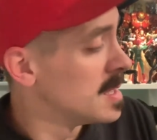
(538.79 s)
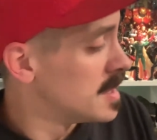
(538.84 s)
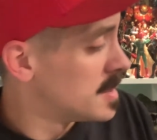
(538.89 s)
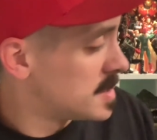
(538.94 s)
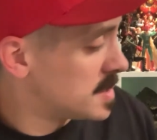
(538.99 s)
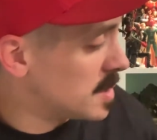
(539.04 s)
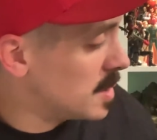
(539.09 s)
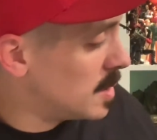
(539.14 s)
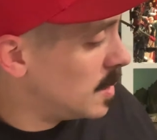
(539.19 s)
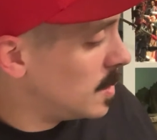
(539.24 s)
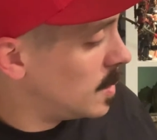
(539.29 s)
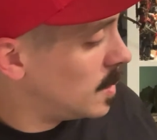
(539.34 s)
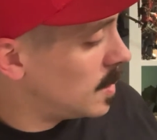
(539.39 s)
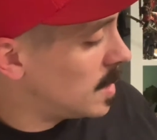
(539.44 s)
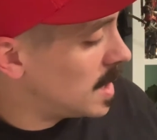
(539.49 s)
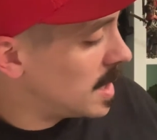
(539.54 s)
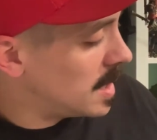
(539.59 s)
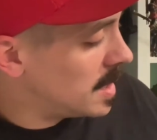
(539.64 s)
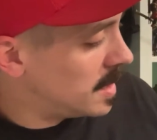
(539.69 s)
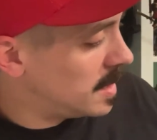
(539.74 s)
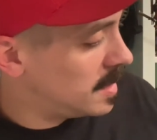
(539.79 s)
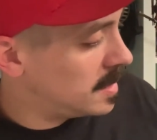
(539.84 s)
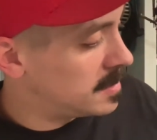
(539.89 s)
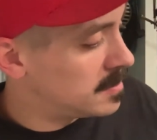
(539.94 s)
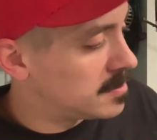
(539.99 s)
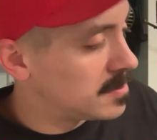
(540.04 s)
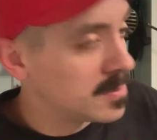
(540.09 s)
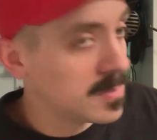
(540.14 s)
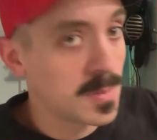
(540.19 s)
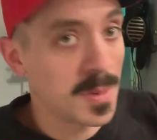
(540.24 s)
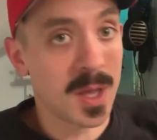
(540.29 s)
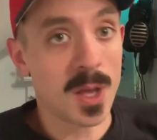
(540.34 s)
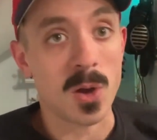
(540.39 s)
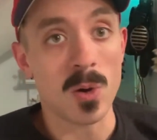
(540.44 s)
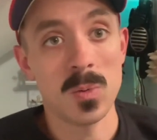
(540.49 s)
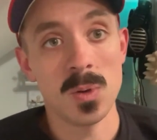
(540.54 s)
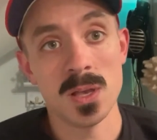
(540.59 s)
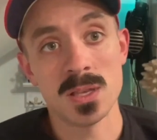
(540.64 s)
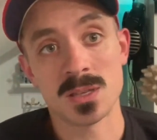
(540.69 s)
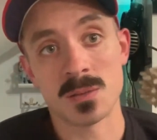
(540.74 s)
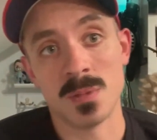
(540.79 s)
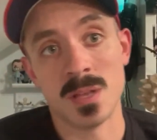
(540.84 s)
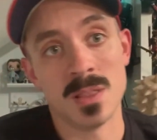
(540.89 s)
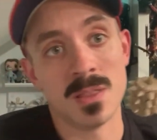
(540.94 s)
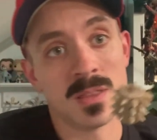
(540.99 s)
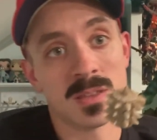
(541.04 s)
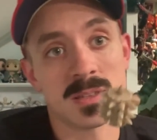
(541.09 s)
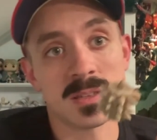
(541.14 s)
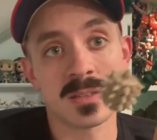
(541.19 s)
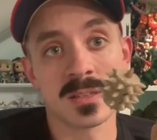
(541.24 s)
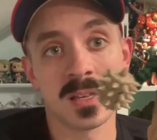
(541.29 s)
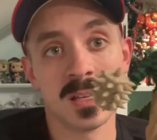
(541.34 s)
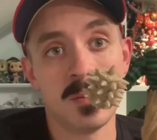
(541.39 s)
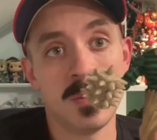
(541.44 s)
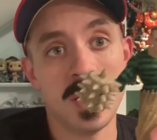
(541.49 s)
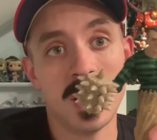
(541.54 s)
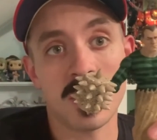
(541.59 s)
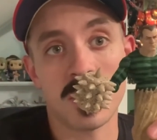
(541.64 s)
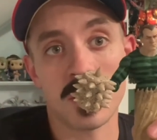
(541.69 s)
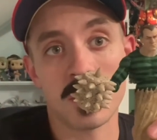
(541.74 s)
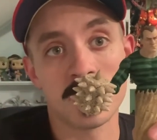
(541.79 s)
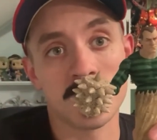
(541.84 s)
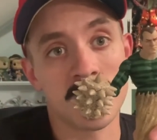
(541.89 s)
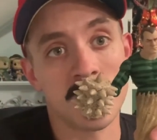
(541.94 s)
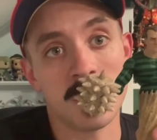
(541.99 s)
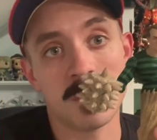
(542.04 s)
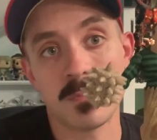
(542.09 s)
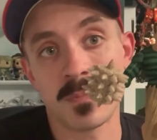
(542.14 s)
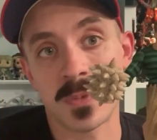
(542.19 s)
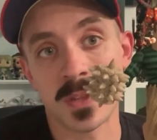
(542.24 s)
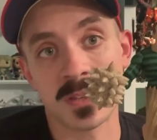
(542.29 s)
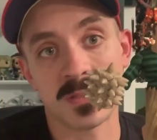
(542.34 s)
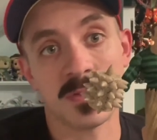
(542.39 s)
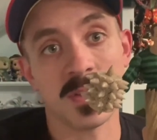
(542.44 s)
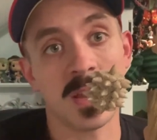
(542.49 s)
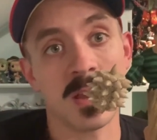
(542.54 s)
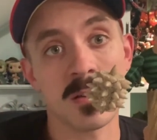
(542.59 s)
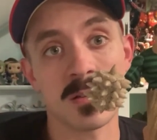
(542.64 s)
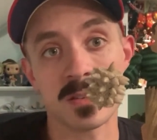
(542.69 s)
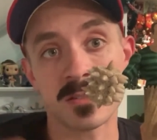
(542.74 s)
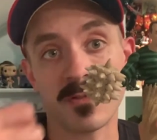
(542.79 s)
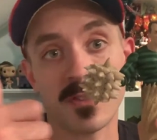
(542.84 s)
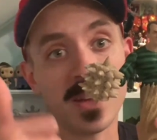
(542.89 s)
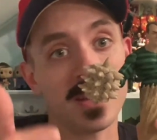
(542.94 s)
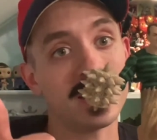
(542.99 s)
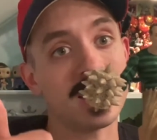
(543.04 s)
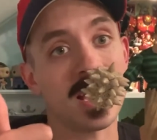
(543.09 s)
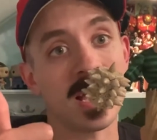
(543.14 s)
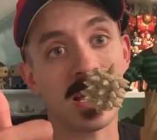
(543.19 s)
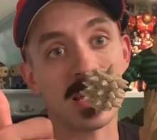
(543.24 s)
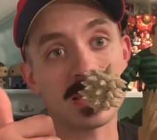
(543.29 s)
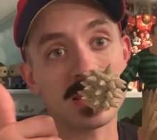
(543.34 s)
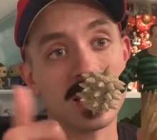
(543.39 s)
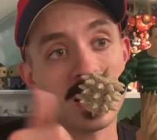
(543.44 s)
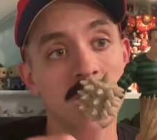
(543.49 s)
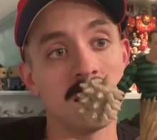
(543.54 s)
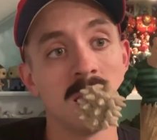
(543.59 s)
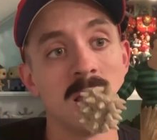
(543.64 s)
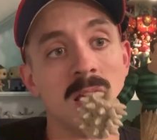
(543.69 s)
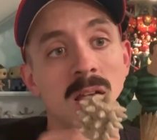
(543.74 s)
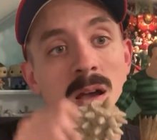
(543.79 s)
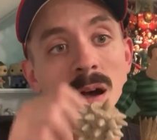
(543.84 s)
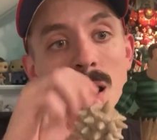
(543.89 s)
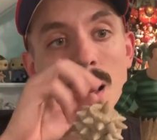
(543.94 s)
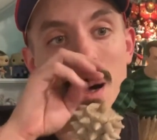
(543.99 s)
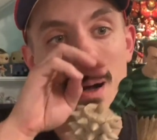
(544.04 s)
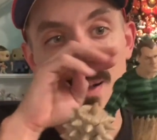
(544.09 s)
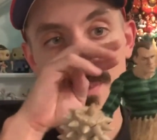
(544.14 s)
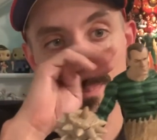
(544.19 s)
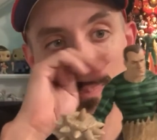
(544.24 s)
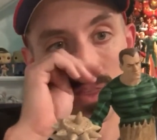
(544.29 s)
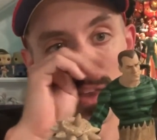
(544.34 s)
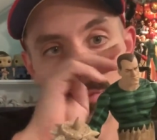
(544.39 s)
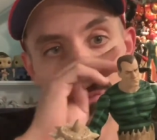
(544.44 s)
So, uh, like always, I mean, this is going to be a thumbs up. This figure is fantastic. Um, they